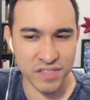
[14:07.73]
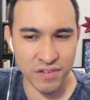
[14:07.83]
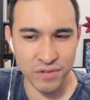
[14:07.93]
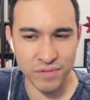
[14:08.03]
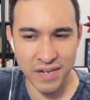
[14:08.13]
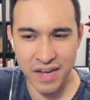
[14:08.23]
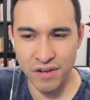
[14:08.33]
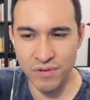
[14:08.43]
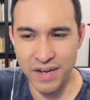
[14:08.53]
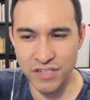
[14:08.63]
so
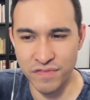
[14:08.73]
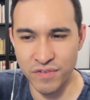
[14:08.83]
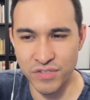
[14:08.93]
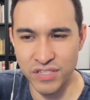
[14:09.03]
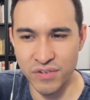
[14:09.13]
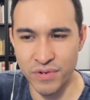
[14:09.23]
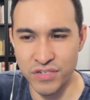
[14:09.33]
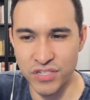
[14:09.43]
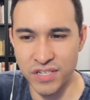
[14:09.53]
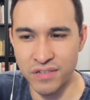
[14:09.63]
now Azure Foe's just going
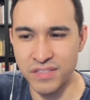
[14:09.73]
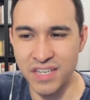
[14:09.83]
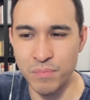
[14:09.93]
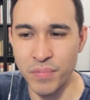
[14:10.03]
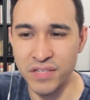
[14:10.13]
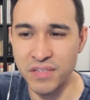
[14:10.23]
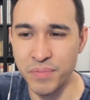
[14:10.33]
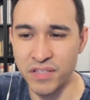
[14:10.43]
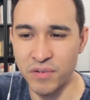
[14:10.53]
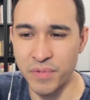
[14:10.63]
to shield, can build
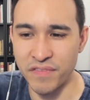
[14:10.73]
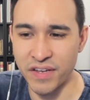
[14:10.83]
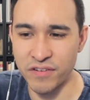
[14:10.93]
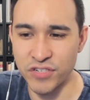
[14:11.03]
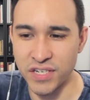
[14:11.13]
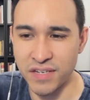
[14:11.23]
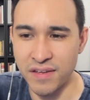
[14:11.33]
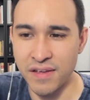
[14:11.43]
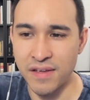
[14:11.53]
up a little bit of energy.